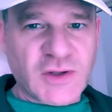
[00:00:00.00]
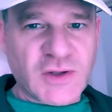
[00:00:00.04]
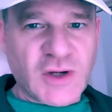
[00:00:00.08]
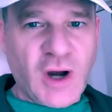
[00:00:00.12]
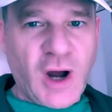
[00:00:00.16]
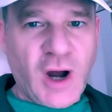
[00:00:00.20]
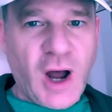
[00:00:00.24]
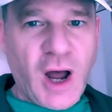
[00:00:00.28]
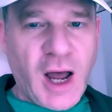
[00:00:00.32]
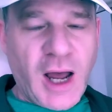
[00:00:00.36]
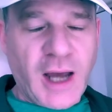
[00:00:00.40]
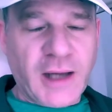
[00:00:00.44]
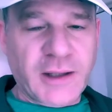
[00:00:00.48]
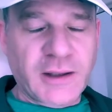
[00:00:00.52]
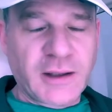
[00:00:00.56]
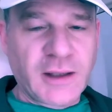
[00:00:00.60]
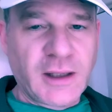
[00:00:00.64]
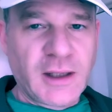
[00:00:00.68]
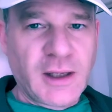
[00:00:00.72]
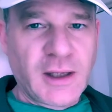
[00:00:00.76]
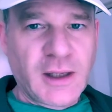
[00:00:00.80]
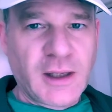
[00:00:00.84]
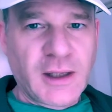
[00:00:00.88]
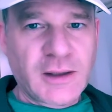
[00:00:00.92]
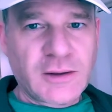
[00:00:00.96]
God
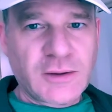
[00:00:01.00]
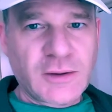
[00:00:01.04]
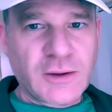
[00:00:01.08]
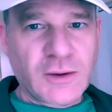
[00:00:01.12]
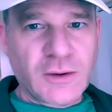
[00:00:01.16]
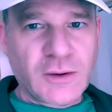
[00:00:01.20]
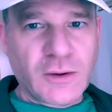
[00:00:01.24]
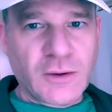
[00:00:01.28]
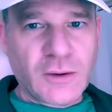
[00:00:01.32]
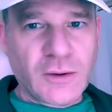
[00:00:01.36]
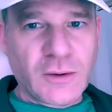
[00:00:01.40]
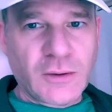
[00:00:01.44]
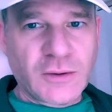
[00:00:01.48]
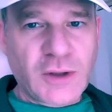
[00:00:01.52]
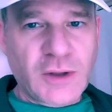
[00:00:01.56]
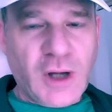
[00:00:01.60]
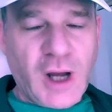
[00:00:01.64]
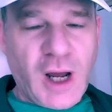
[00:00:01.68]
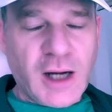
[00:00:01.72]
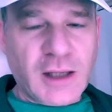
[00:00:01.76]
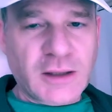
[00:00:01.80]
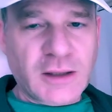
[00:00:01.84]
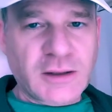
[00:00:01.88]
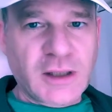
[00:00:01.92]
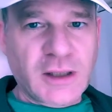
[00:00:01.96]
to
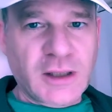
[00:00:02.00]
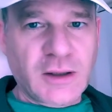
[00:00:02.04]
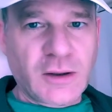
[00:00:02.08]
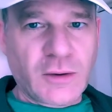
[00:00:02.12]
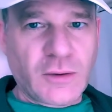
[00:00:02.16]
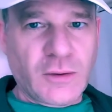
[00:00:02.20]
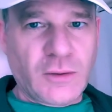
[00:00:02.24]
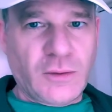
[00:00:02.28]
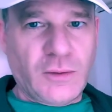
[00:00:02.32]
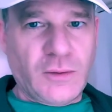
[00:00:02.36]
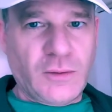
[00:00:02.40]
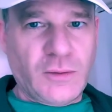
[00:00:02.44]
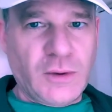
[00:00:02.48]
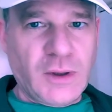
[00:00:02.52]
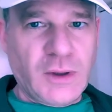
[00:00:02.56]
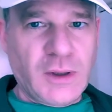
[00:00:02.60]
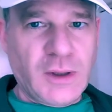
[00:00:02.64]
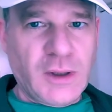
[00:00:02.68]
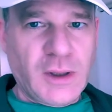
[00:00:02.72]
talk to you